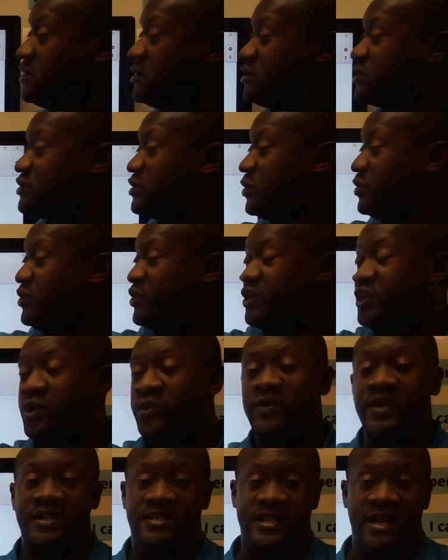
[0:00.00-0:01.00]
So
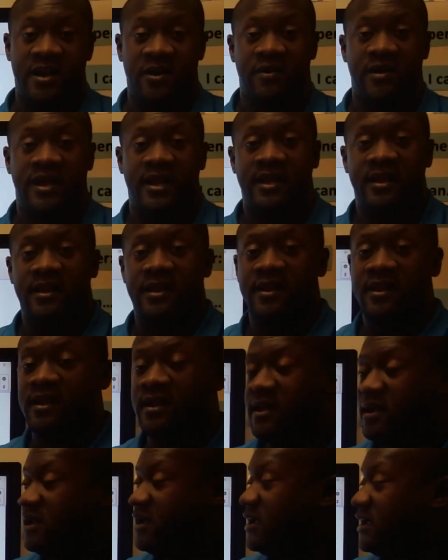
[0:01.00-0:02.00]
unitary.
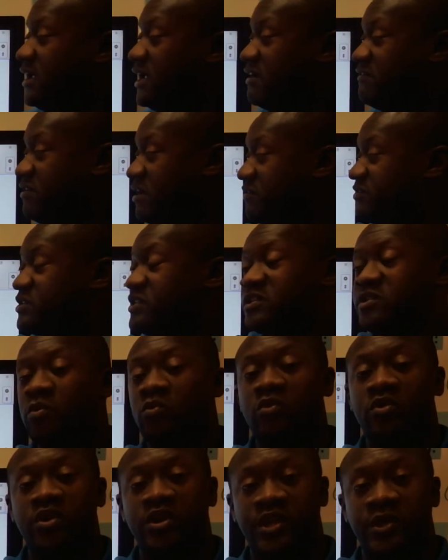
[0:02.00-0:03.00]
If you ever see the
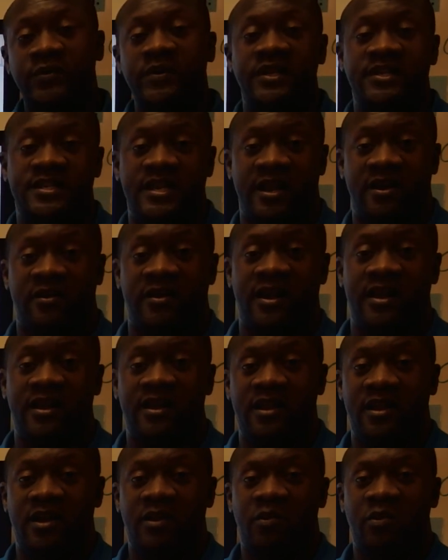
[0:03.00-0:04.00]
word unitary,
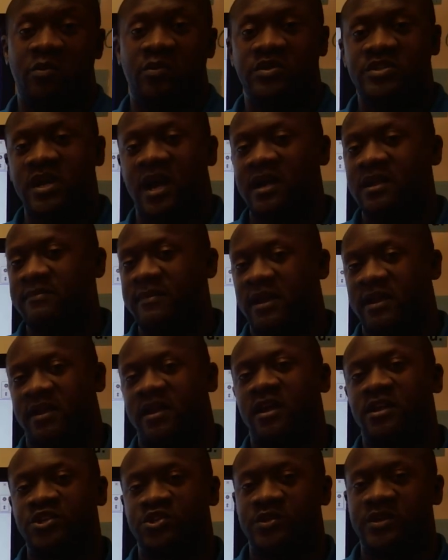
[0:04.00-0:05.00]
when we're talking about a
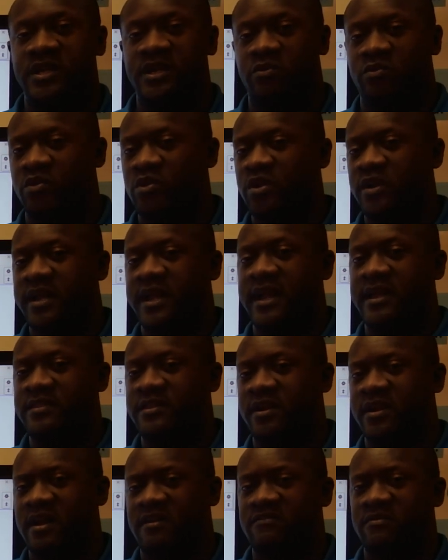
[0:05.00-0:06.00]
country and we're looking at
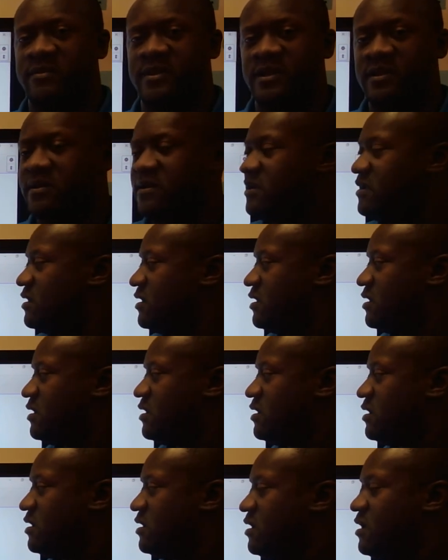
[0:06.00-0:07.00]
their government,
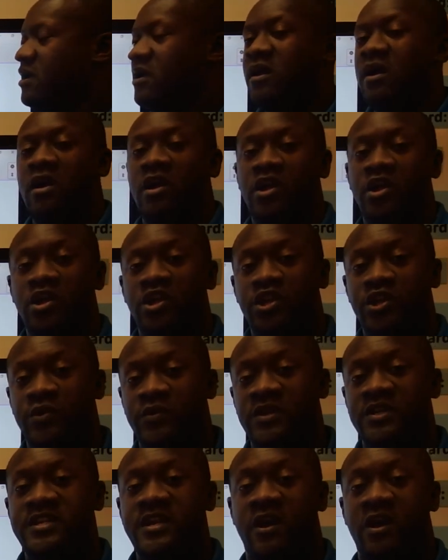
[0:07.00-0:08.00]

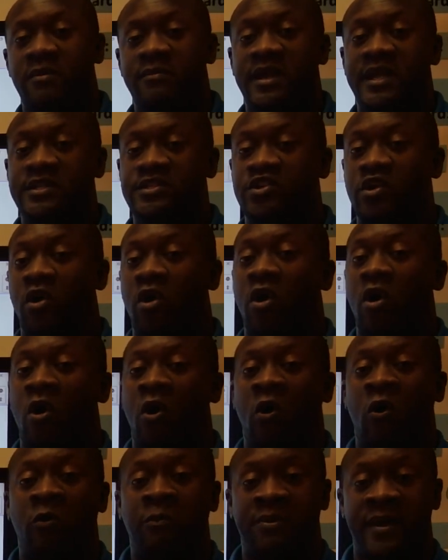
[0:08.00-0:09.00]
unitary means
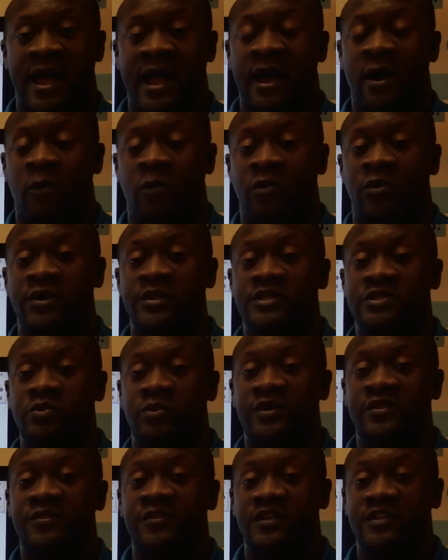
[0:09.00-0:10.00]
all power is
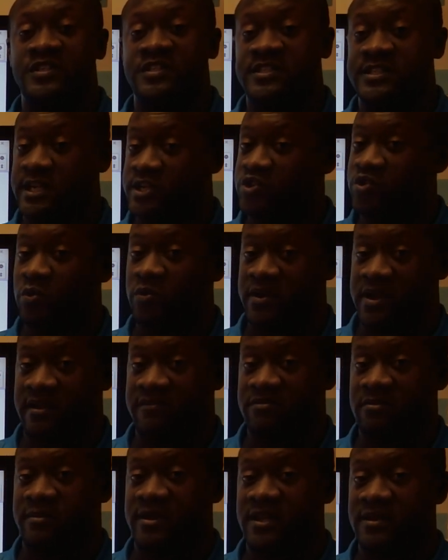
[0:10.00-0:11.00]
with the central
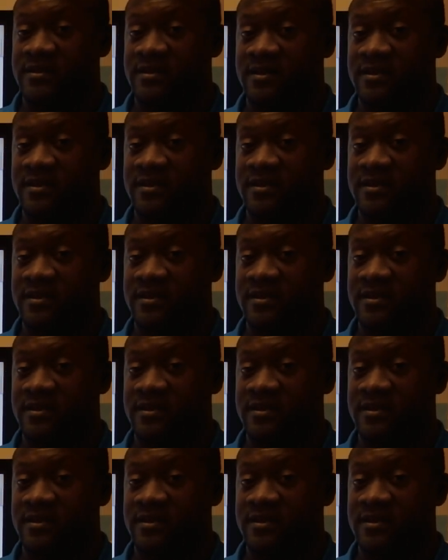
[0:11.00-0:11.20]
government.